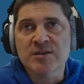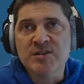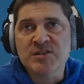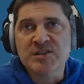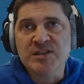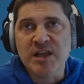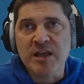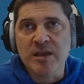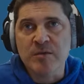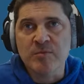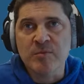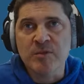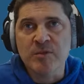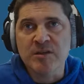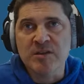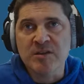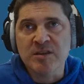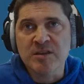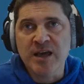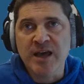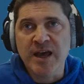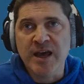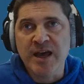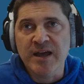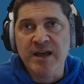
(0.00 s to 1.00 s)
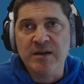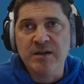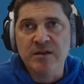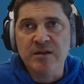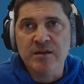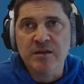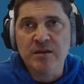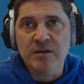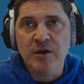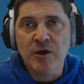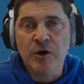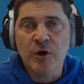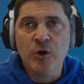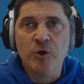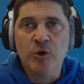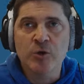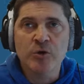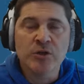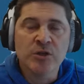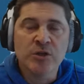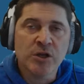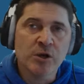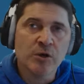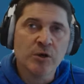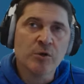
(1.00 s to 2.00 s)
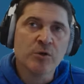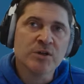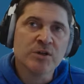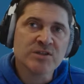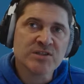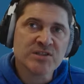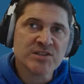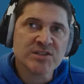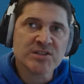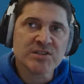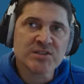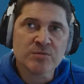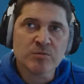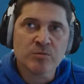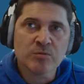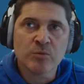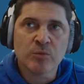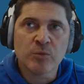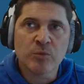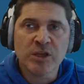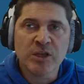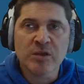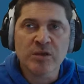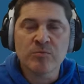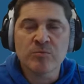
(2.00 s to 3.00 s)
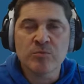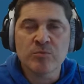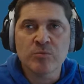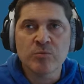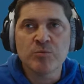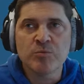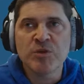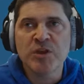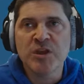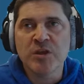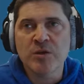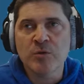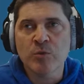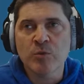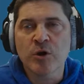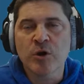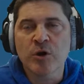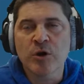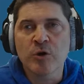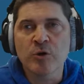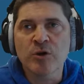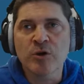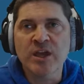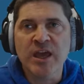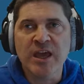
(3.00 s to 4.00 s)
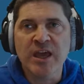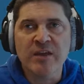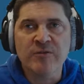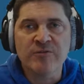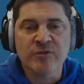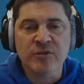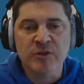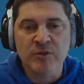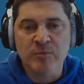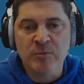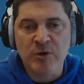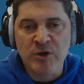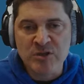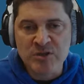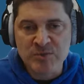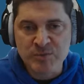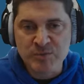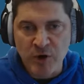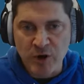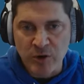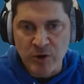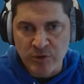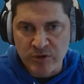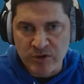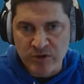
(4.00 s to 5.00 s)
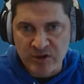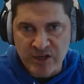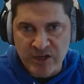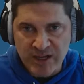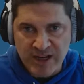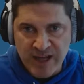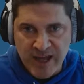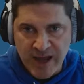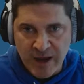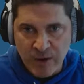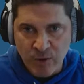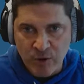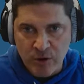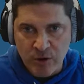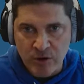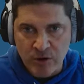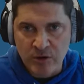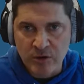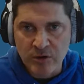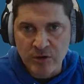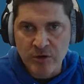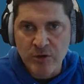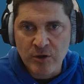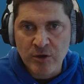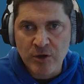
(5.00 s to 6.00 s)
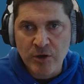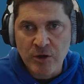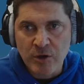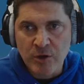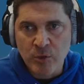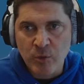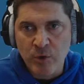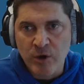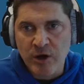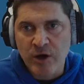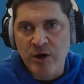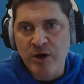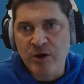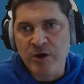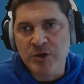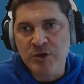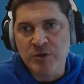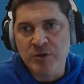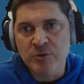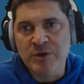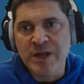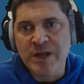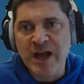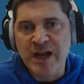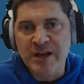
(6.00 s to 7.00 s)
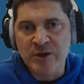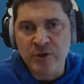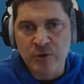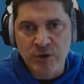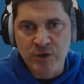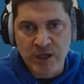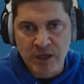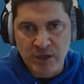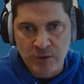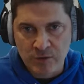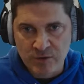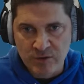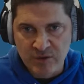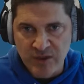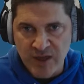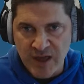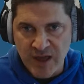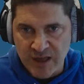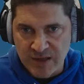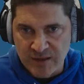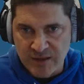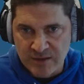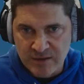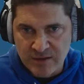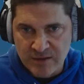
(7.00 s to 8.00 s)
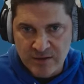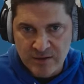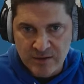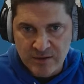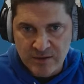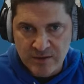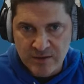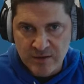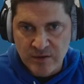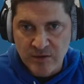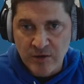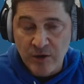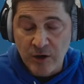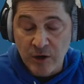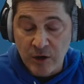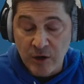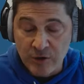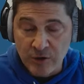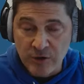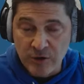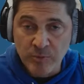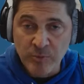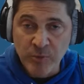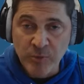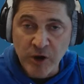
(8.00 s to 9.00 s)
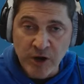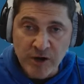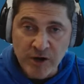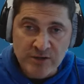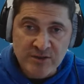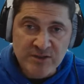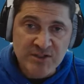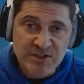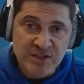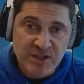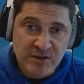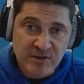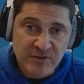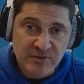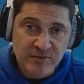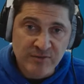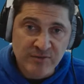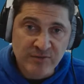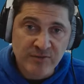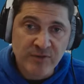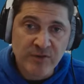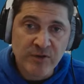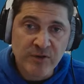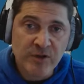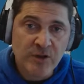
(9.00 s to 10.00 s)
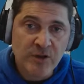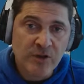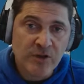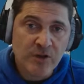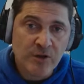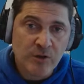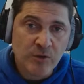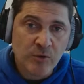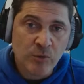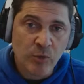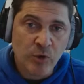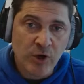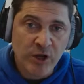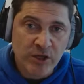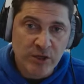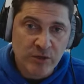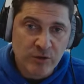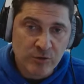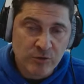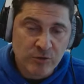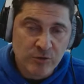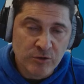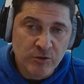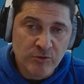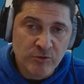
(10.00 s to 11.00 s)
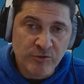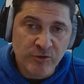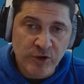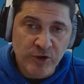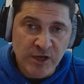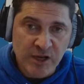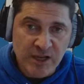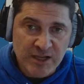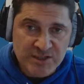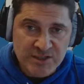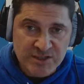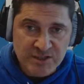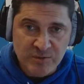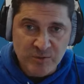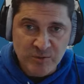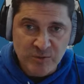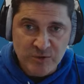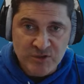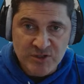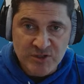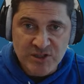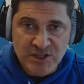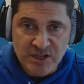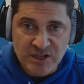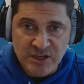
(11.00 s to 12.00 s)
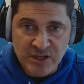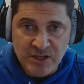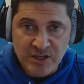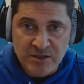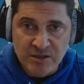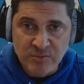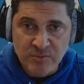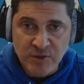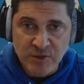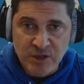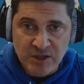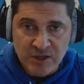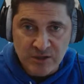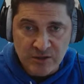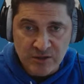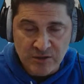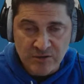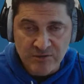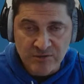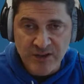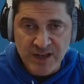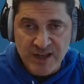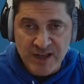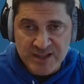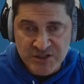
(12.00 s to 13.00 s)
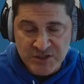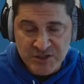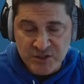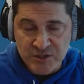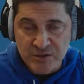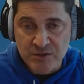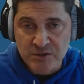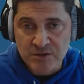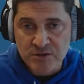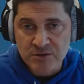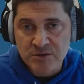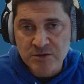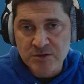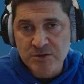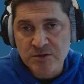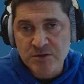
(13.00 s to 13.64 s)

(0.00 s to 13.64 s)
statement that, oh, we're okay for the most part within an hour. Where are you not okay with that? Are there parts of what you do for customers that need to be a little faster?